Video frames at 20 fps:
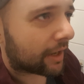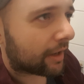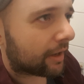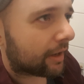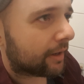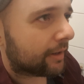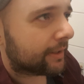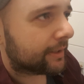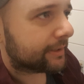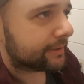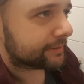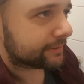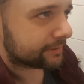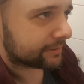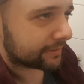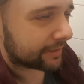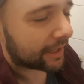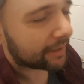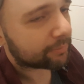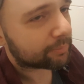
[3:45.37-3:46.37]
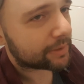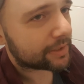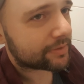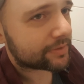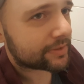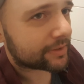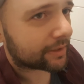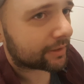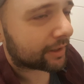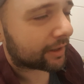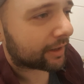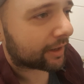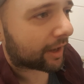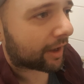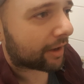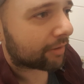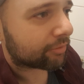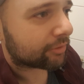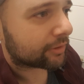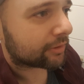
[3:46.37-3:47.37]
And that means that I
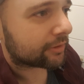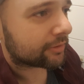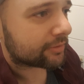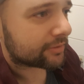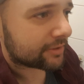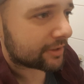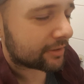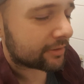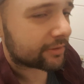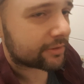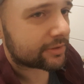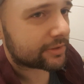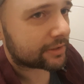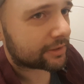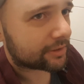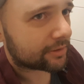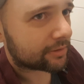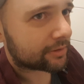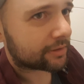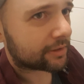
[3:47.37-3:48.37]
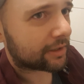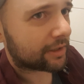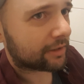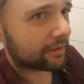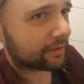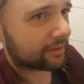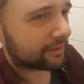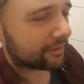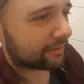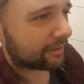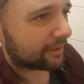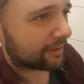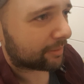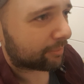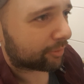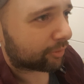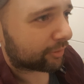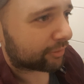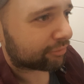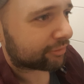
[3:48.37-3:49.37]
have to consider security in a
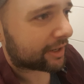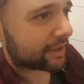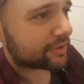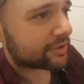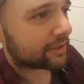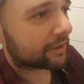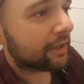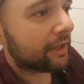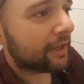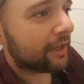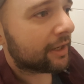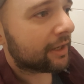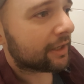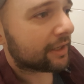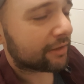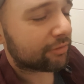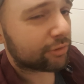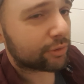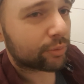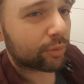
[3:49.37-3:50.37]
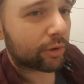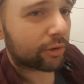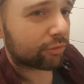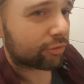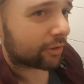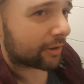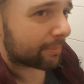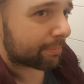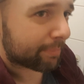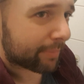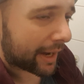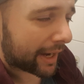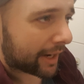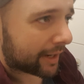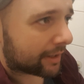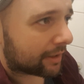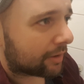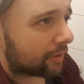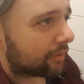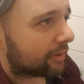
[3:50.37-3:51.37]
broader fashion. If you work for a
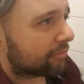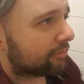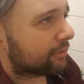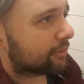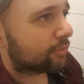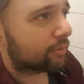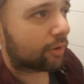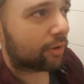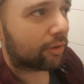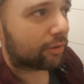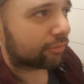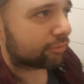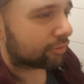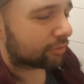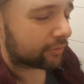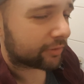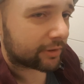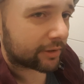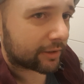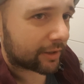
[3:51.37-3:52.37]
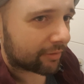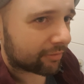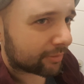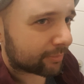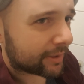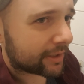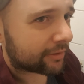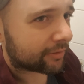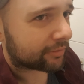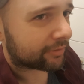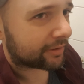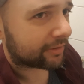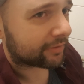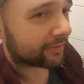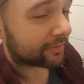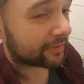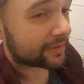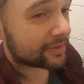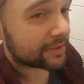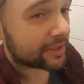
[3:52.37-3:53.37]
bank, or if you work for the government or things
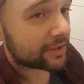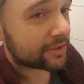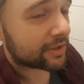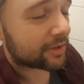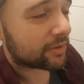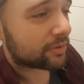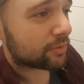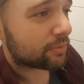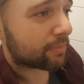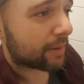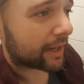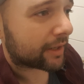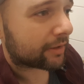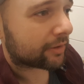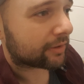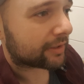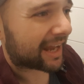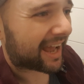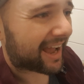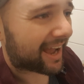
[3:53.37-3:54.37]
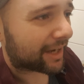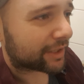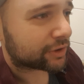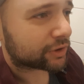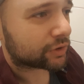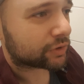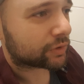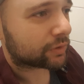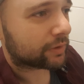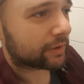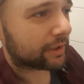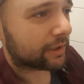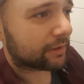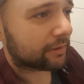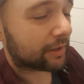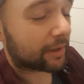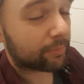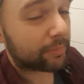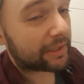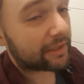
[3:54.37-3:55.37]
of this nature, you might not
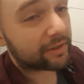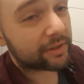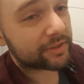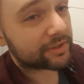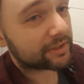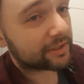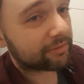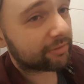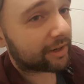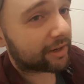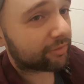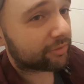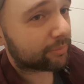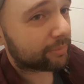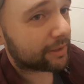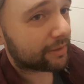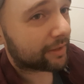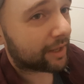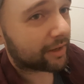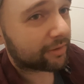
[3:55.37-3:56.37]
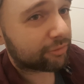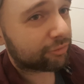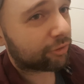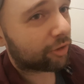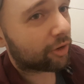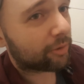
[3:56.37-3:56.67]
actually, I mean, it doesn't even have to be that.